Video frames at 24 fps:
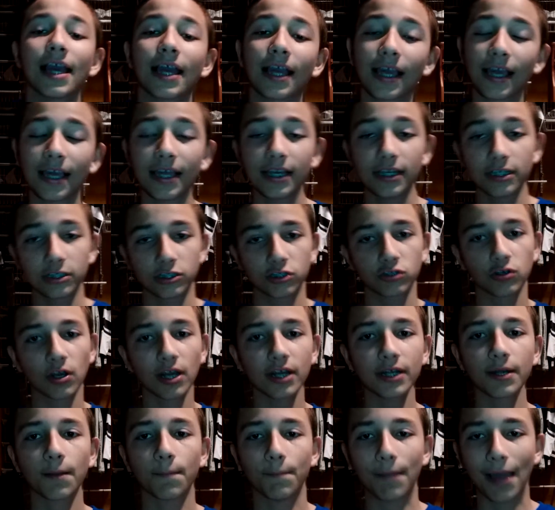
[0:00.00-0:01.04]
it is
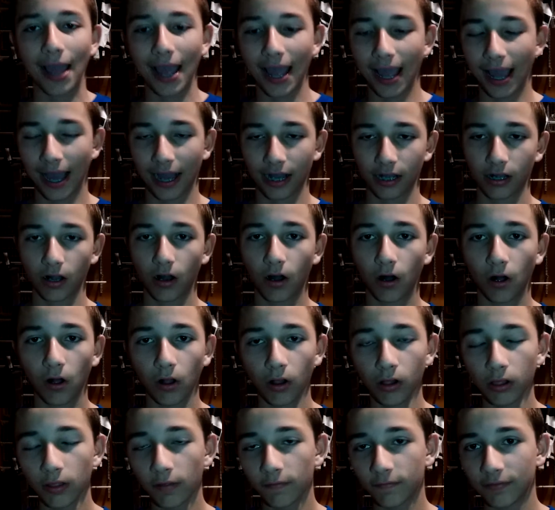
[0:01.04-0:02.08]
trying to pack
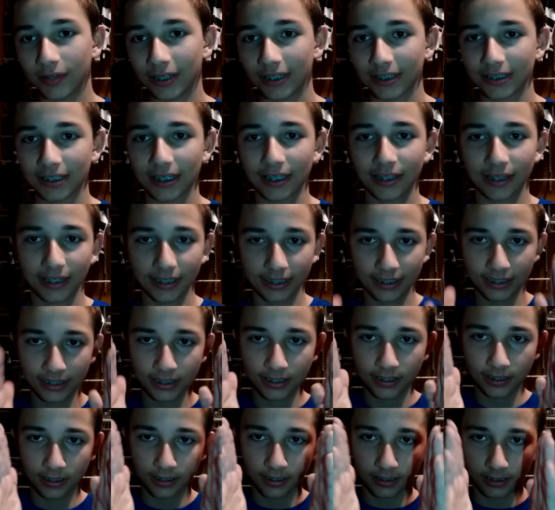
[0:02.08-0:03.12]
all of this in this
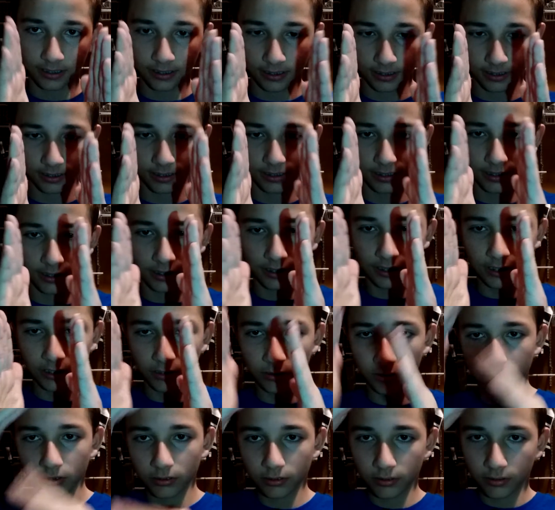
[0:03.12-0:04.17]

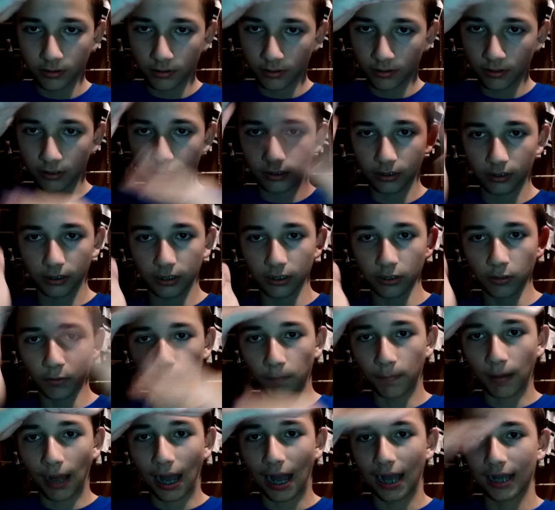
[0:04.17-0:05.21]
little
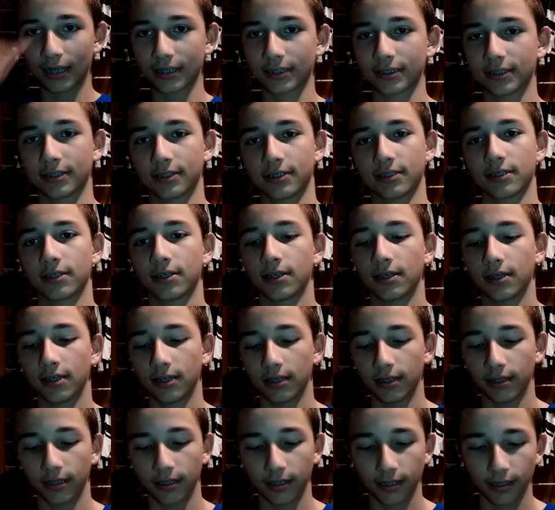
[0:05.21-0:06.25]
box.
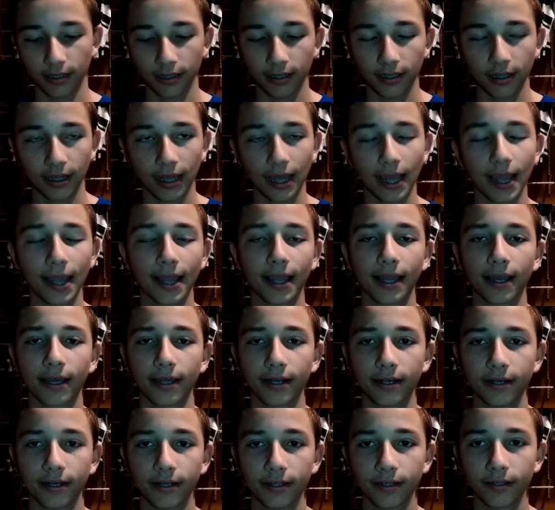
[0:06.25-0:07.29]

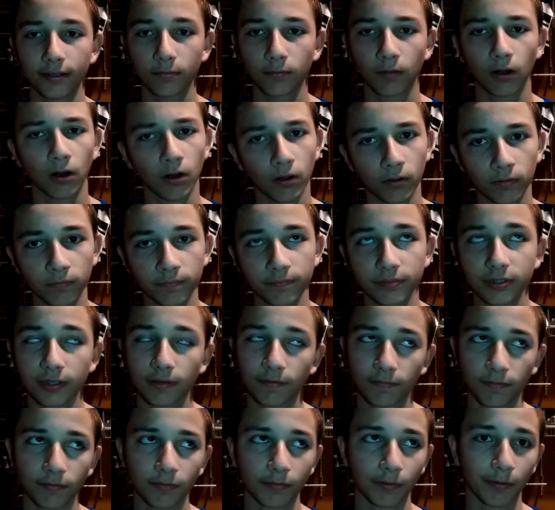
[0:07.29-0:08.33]
And, well, some
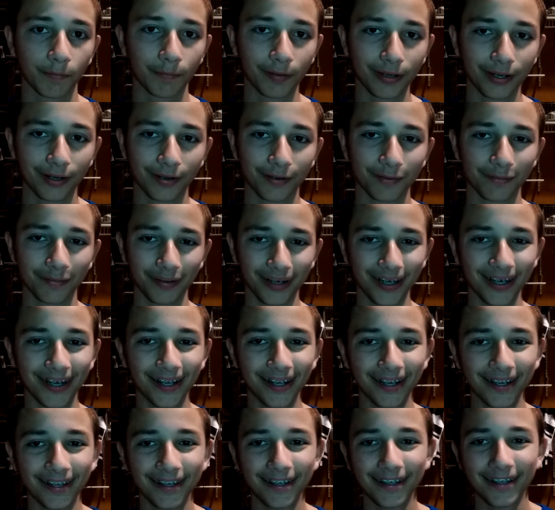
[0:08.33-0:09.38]
of them are bigger,
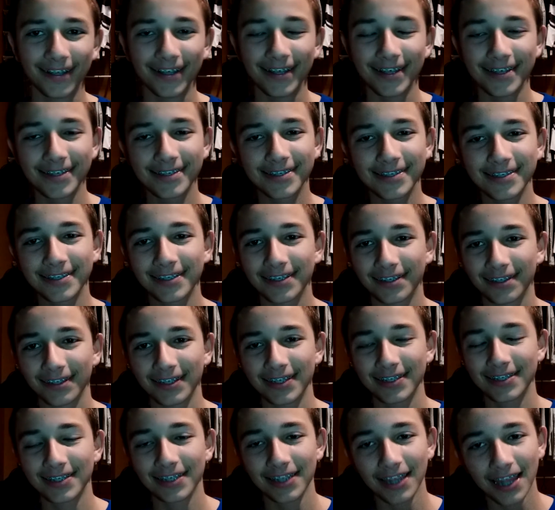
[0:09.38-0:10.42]
but still,
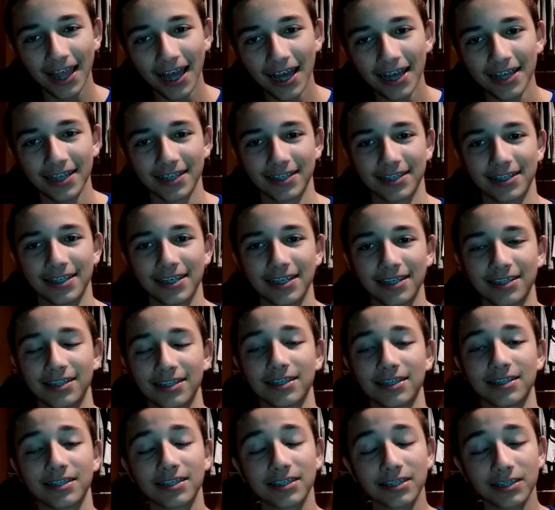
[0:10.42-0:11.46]
it's a lot. It's a
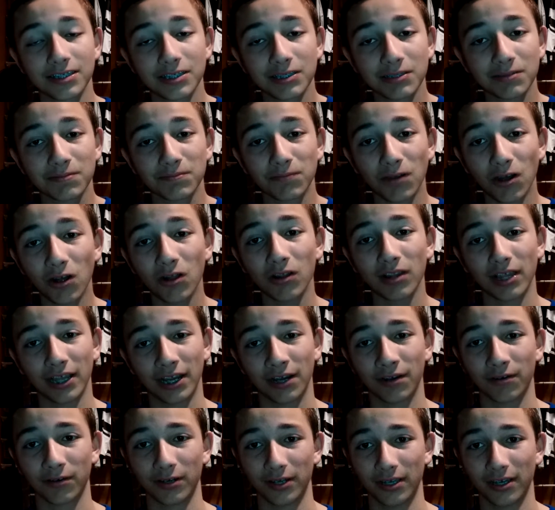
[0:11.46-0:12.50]
small
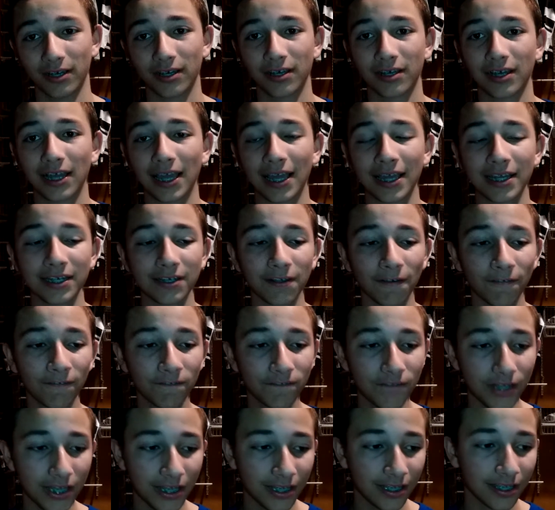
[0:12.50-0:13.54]
area. And to
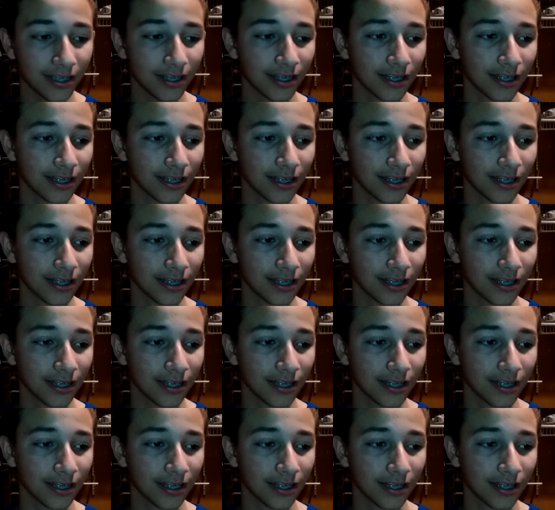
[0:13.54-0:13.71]
fit